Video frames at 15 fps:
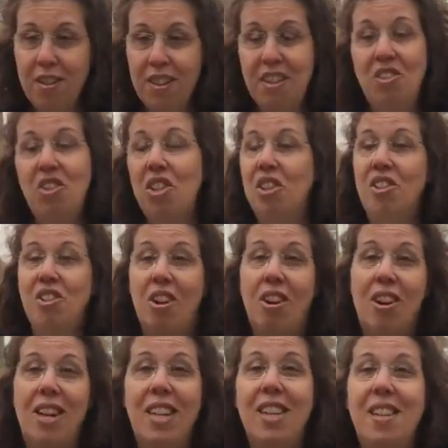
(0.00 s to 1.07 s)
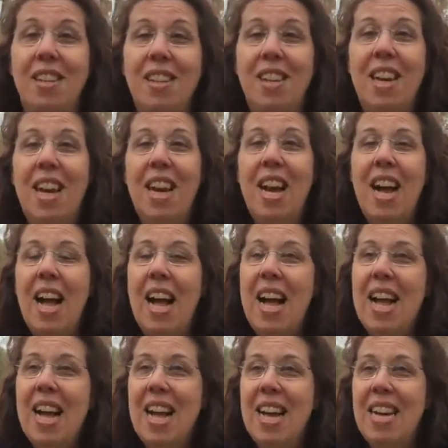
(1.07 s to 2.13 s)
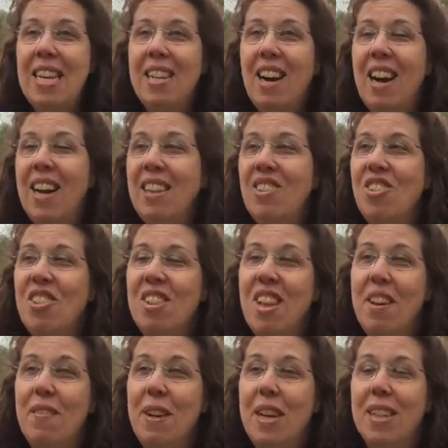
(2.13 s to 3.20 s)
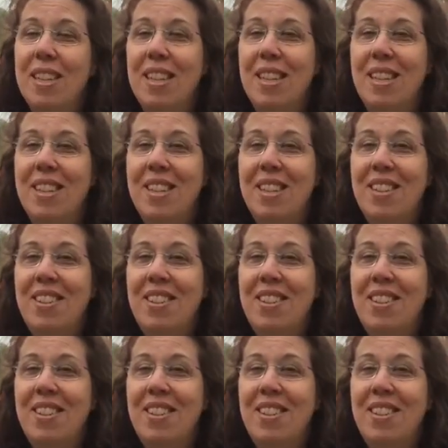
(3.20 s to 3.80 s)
since she started and I just love Helen.